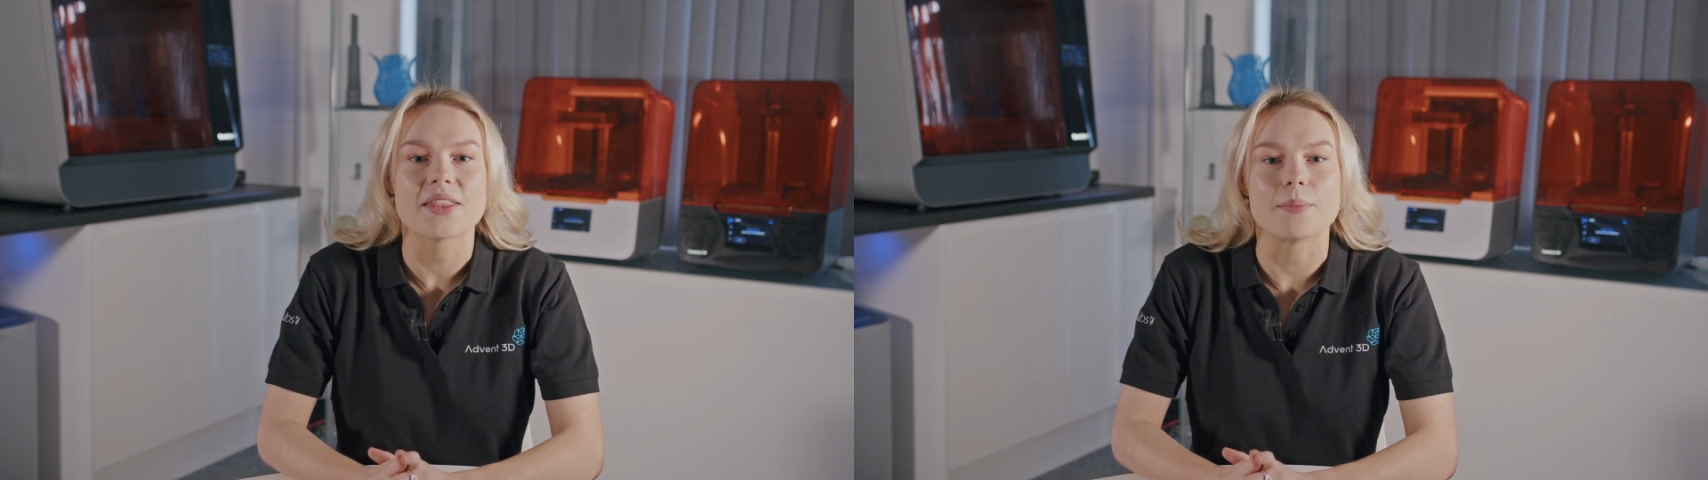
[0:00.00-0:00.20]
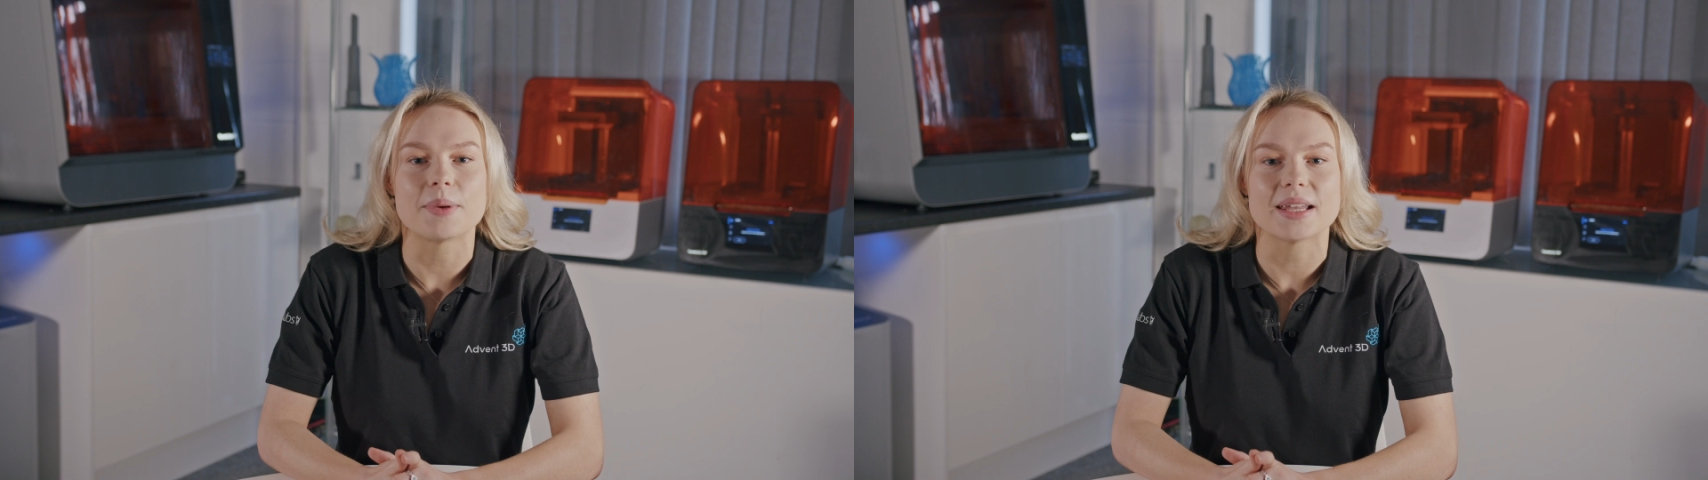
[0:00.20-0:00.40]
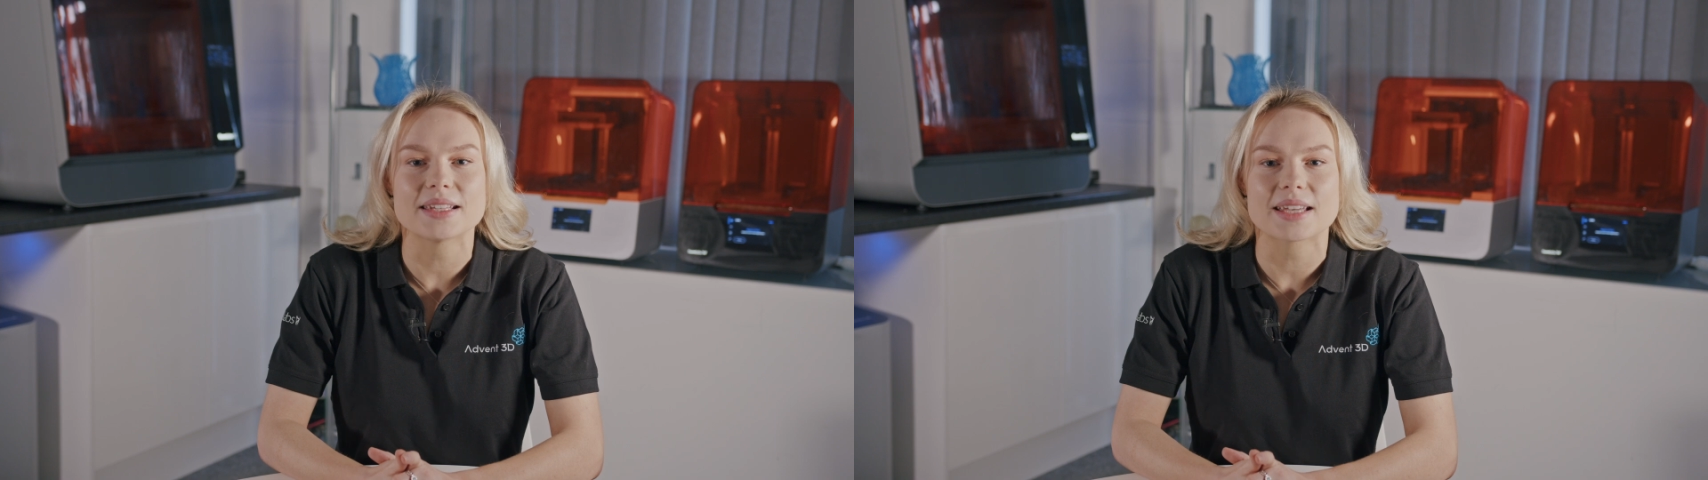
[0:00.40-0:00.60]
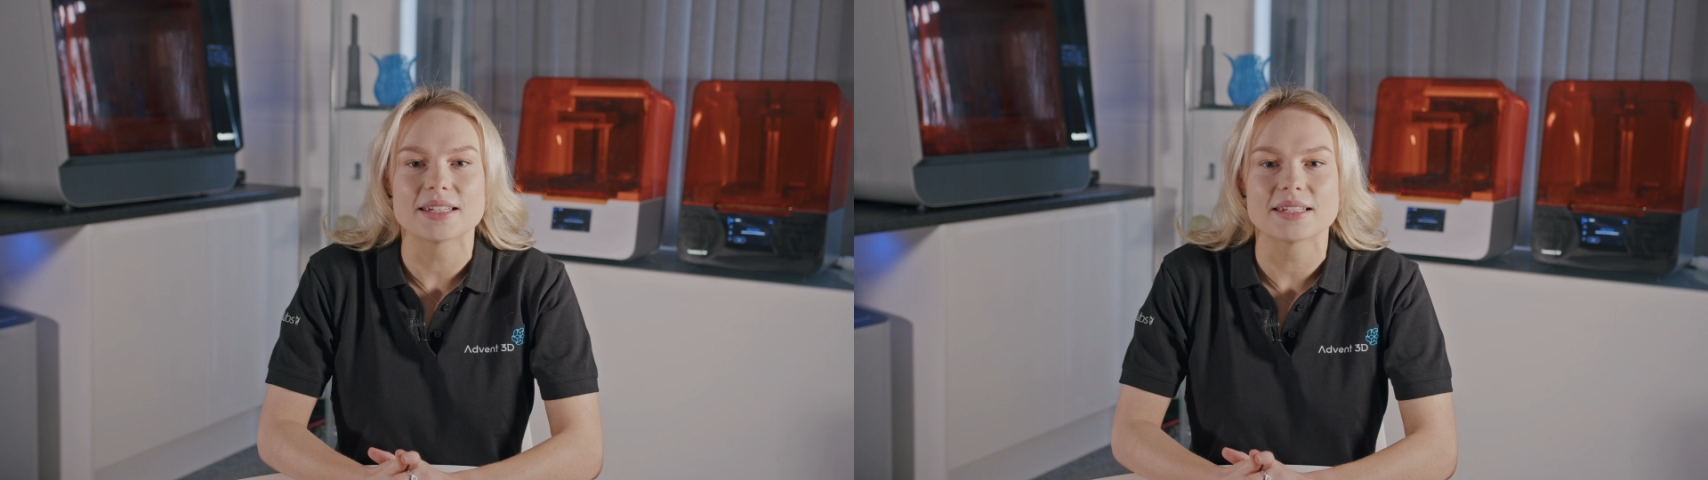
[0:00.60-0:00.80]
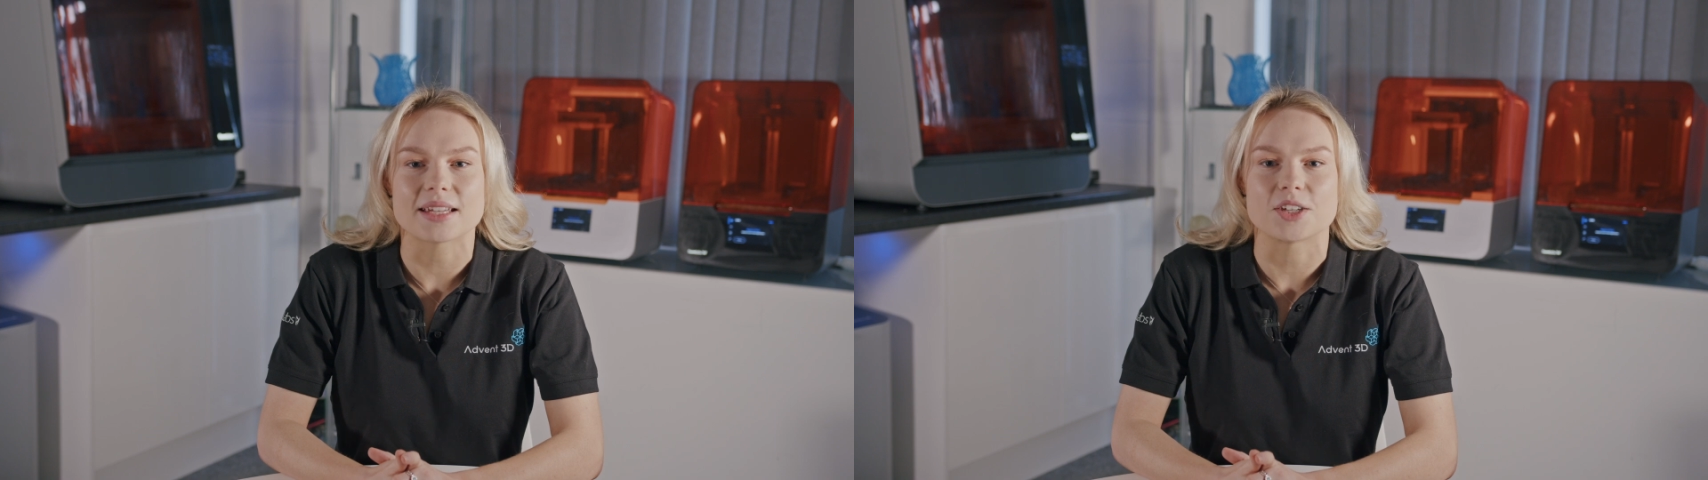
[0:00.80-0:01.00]
then please
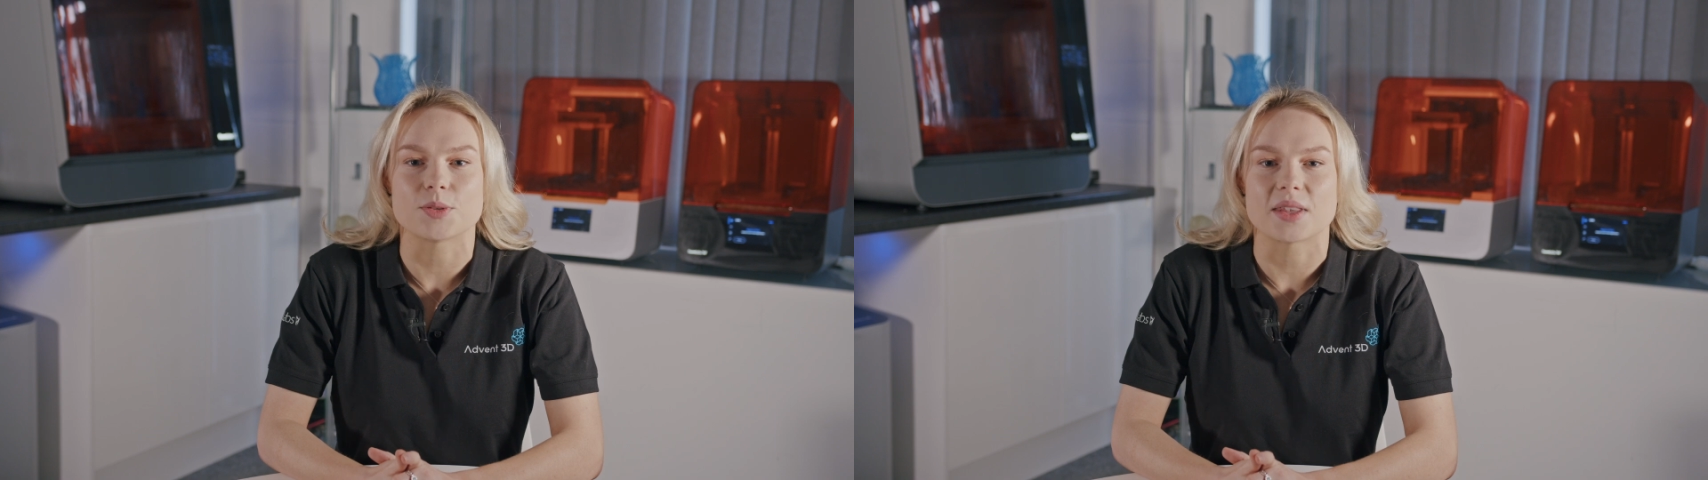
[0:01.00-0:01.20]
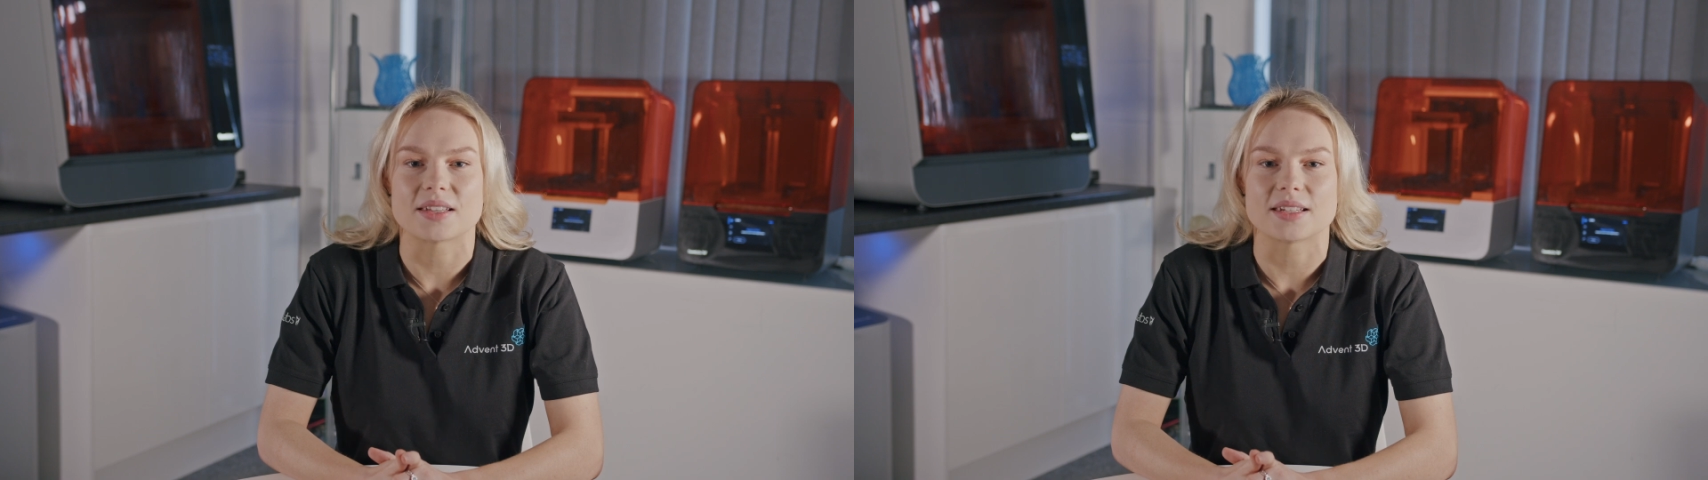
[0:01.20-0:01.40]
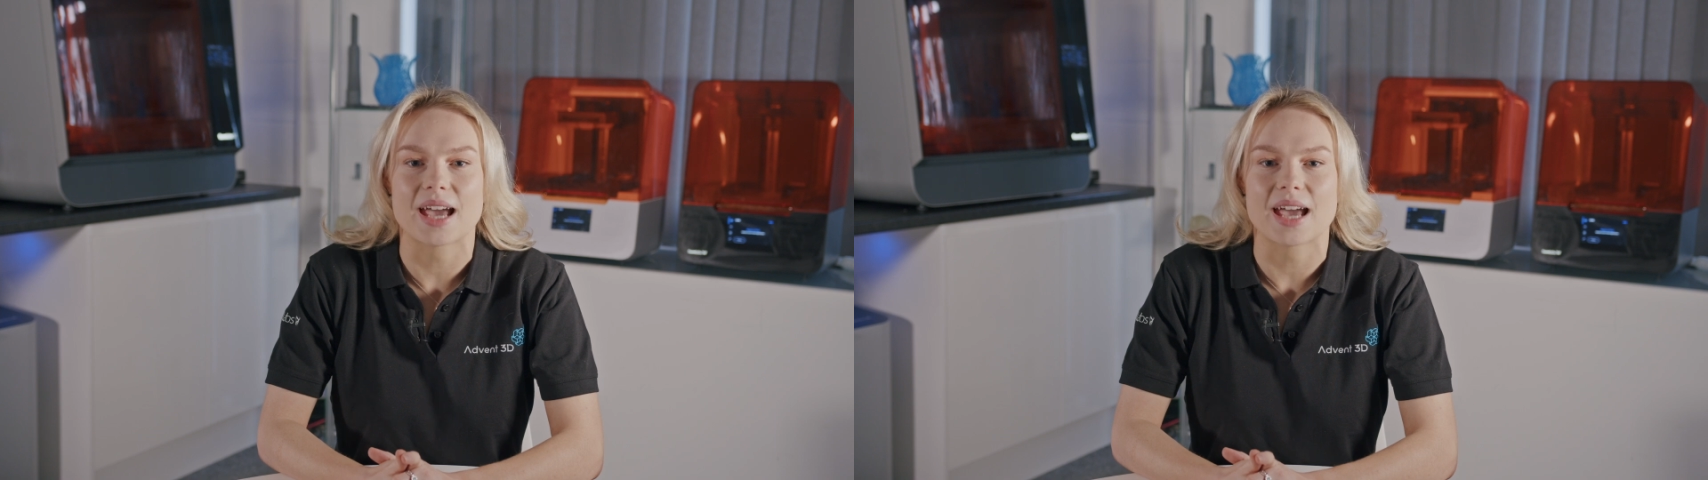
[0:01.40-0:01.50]
get in touch with us at